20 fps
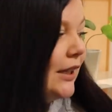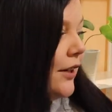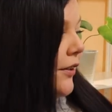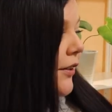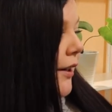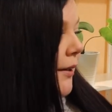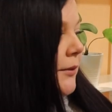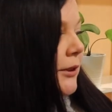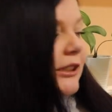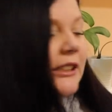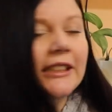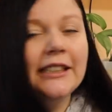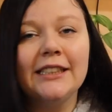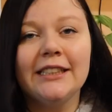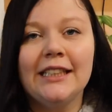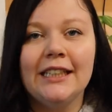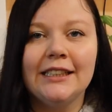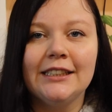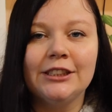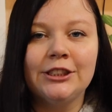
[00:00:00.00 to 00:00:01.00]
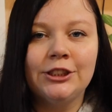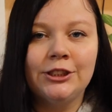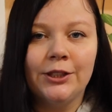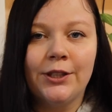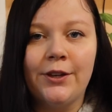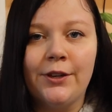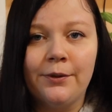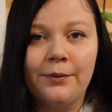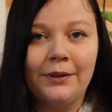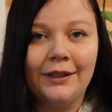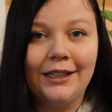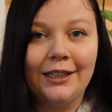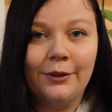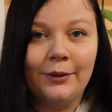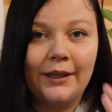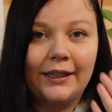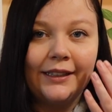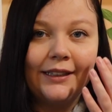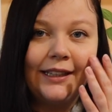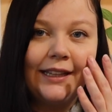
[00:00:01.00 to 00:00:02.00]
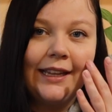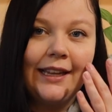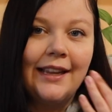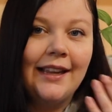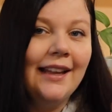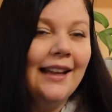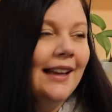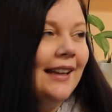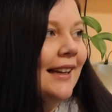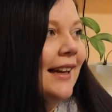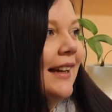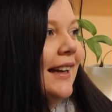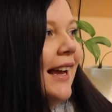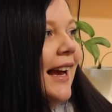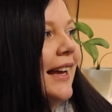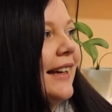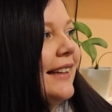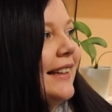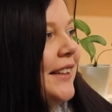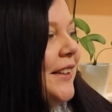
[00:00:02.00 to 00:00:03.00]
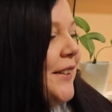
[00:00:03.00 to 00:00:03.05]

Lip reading: So I'm just gonna kind of show you really quickly kind of how to